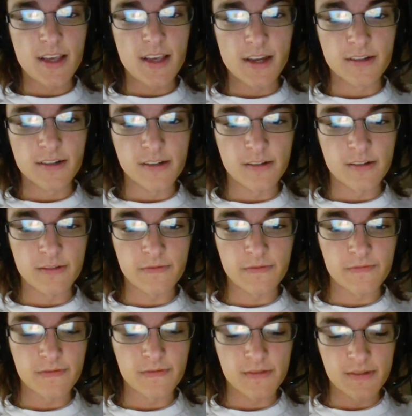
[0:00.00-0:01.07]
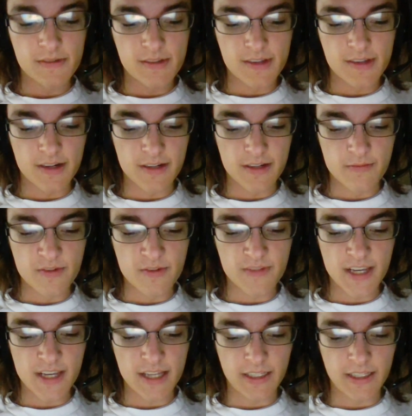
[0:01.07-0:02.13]
I don't know if they're going to move
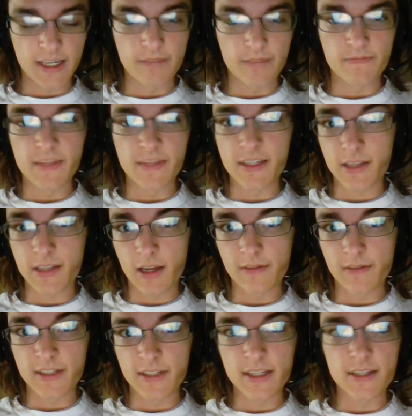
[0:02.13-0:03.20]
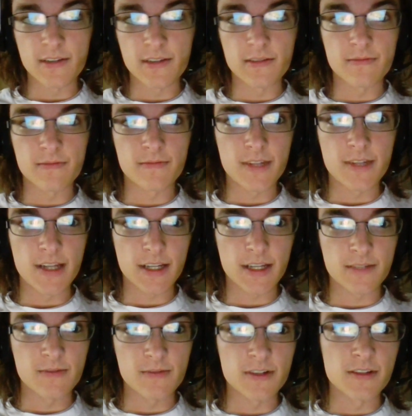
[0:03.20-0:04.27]
to LA this offseason or the
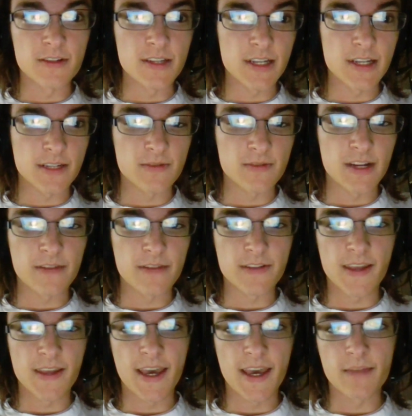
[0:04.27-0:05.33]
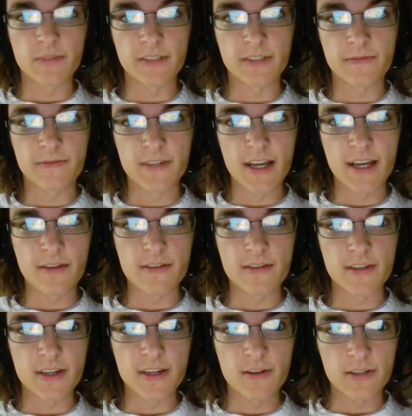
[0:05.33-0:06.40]
next one after that, but for now
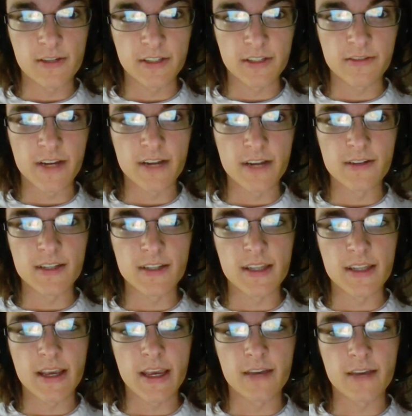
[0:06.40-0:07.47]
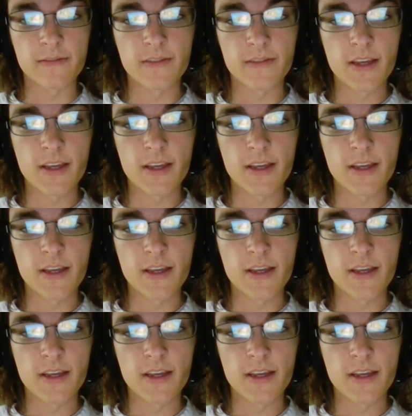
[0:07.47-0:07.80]
they're the Oakland Raiders, and they have